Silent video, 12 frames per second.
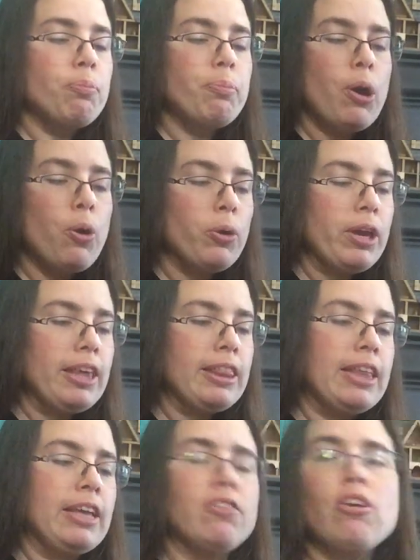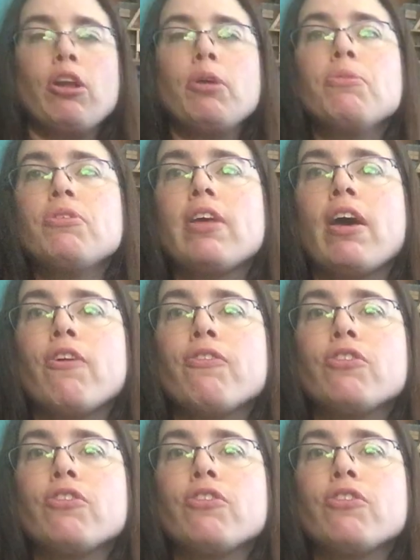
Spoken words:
poking things on himself,